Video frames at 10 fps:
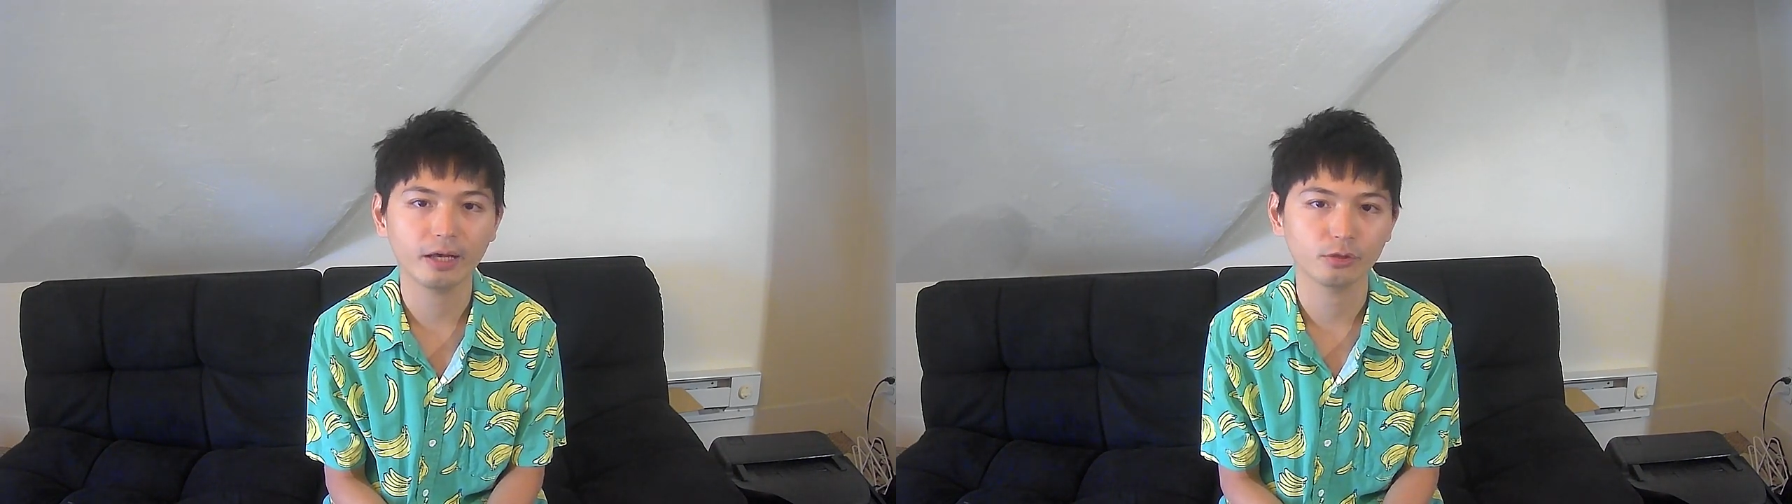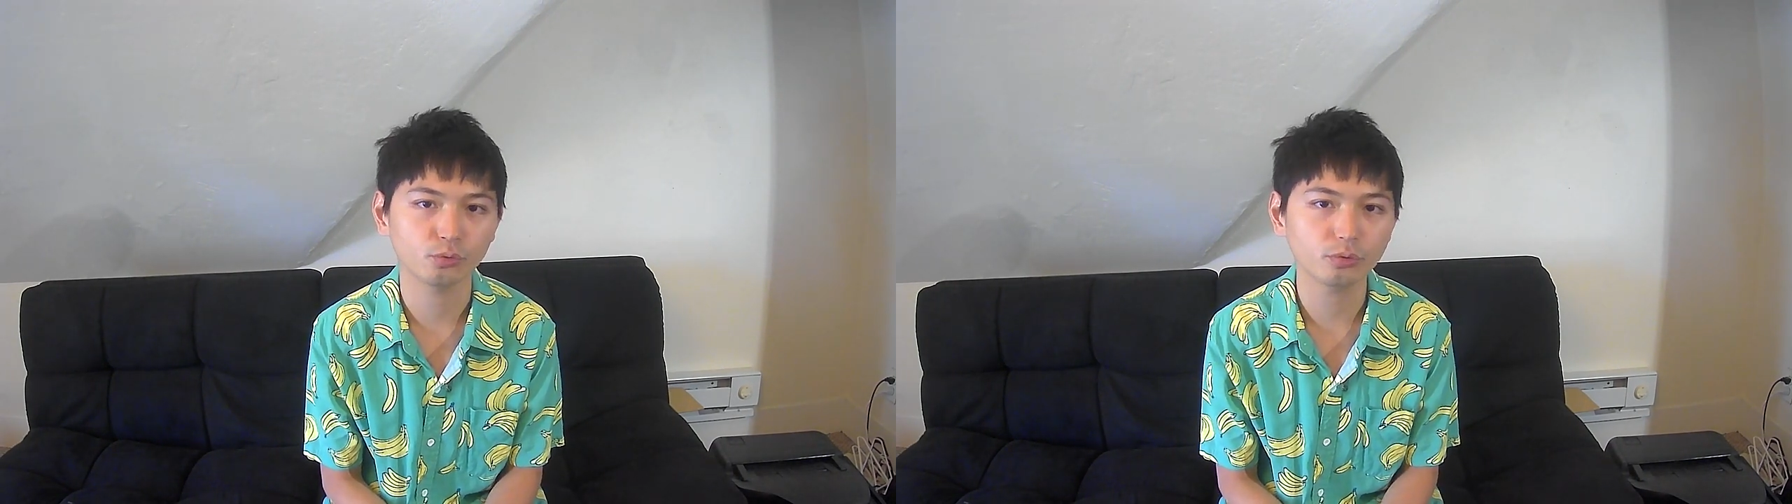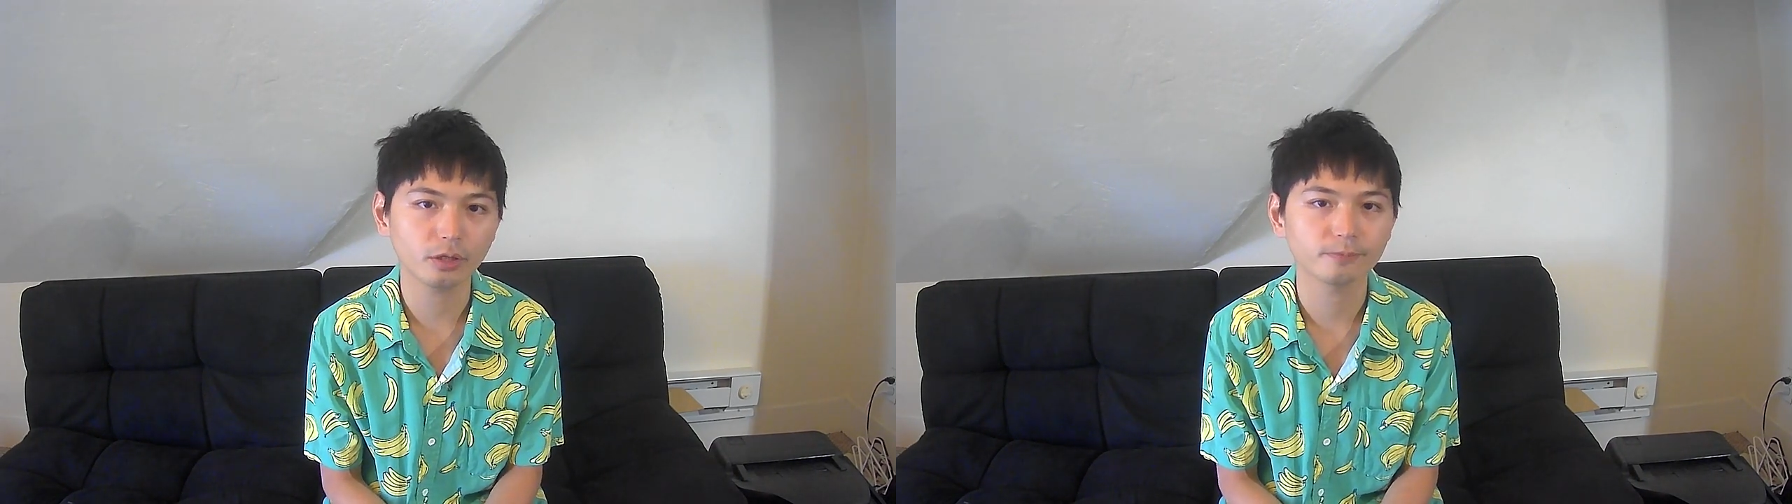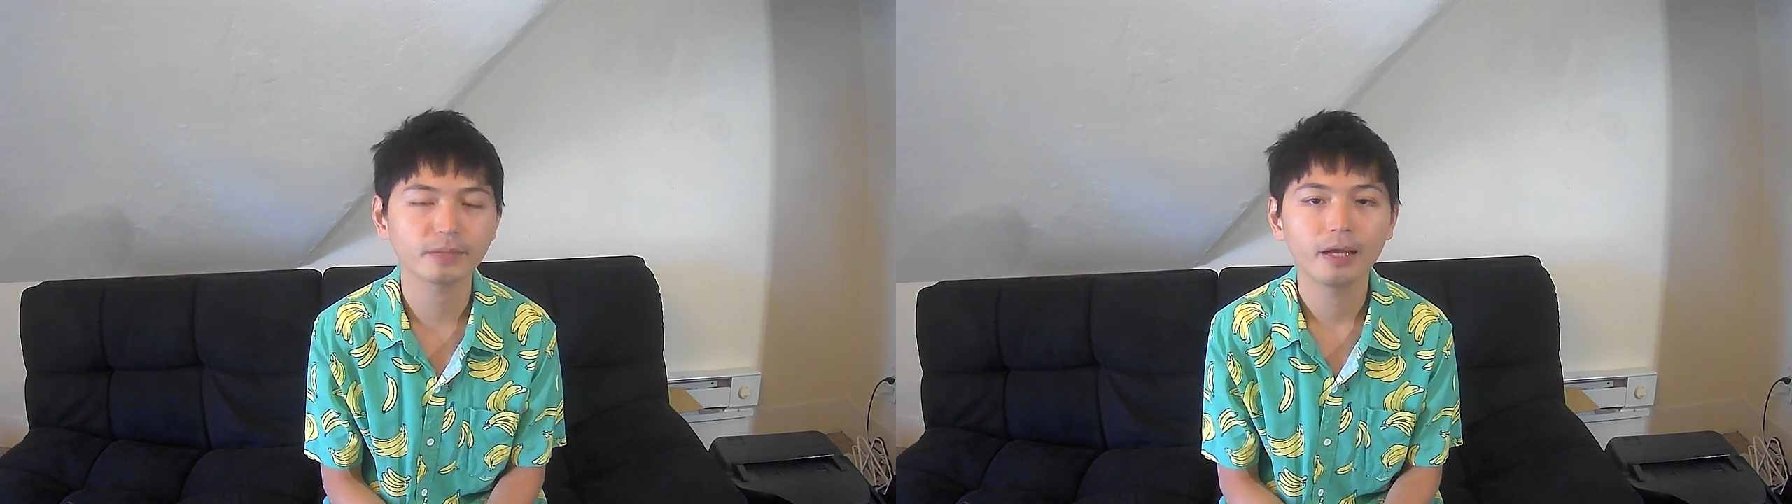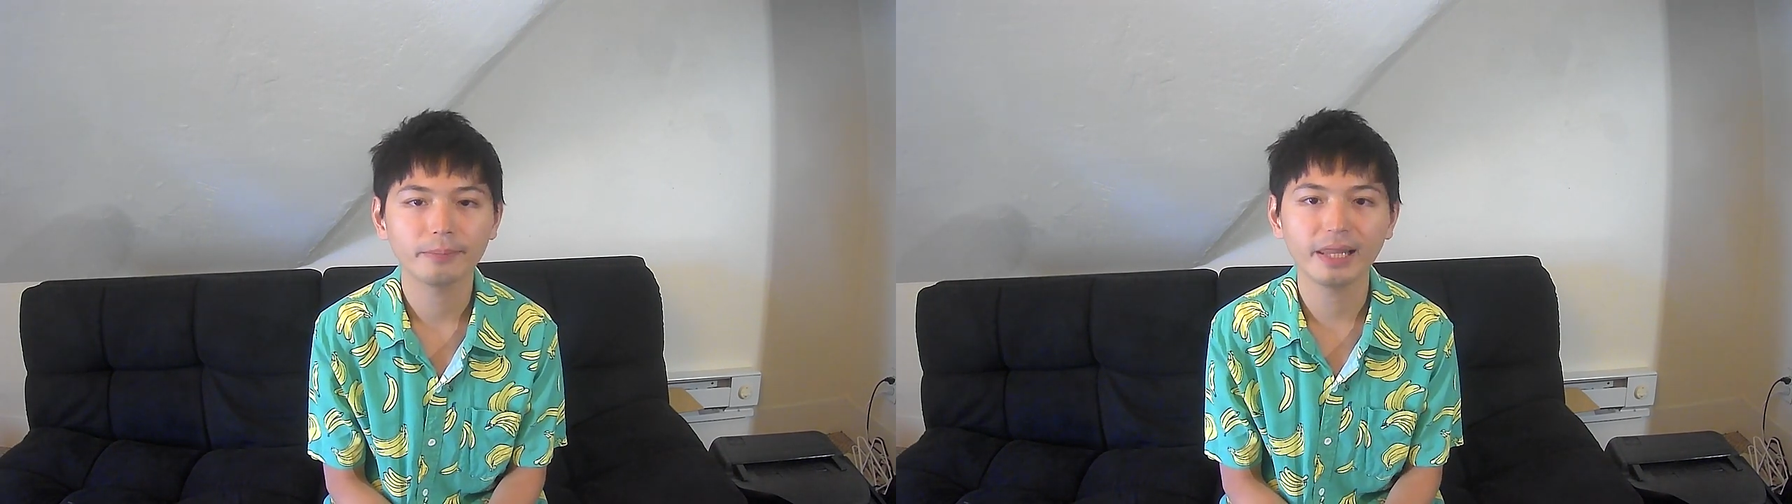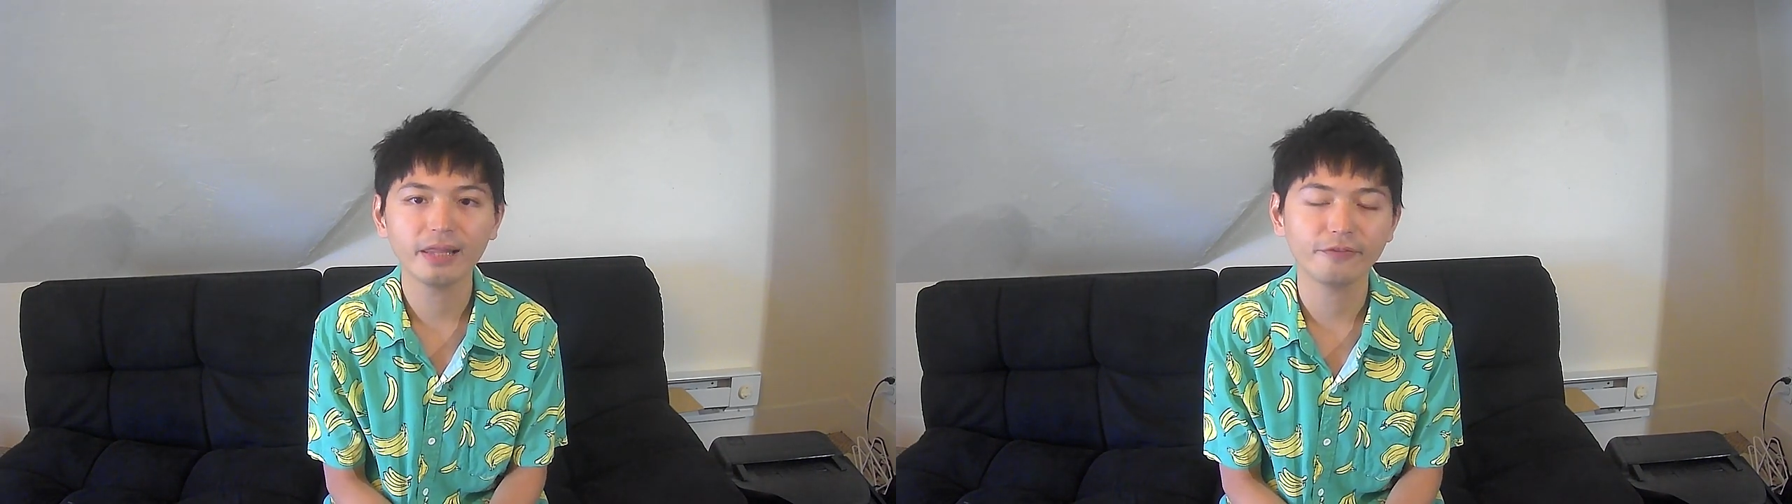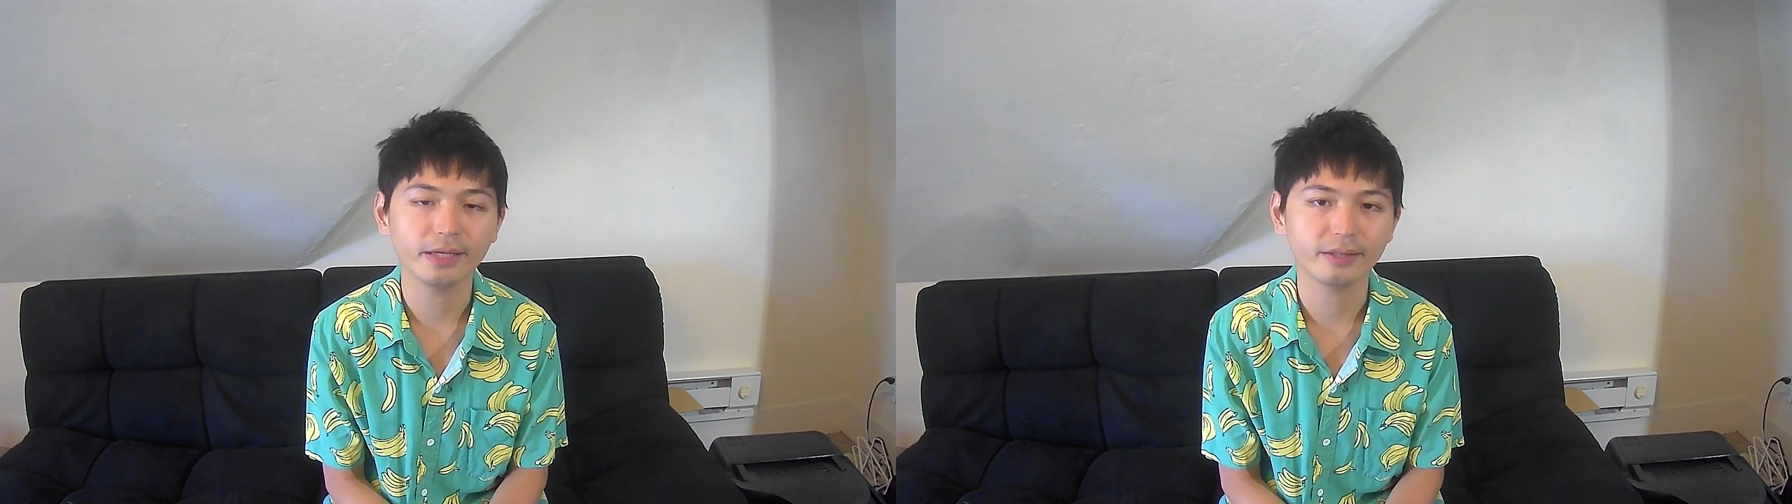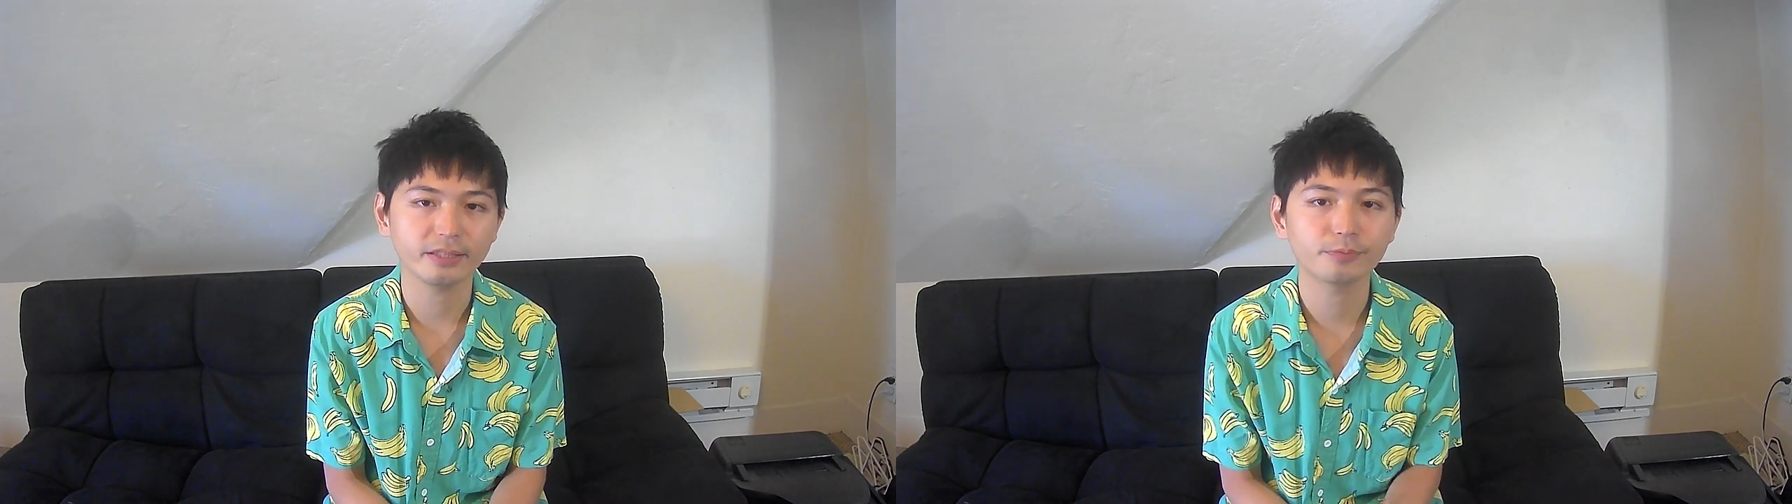on Google. But let's face it,